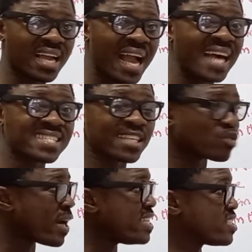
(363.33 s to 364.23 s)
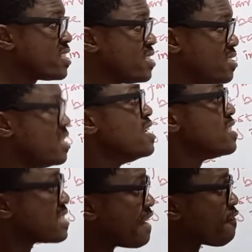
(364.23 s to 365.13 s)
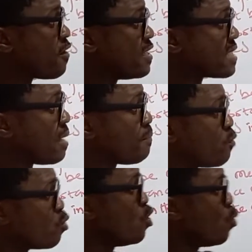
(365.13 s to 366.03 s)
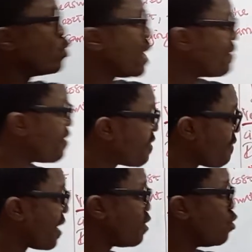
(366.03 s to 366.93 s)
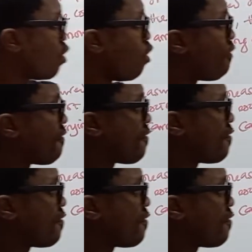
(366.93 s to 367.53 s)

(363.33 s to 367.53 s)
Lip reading: asset you are exchanging. Say for example, we now have the fair value of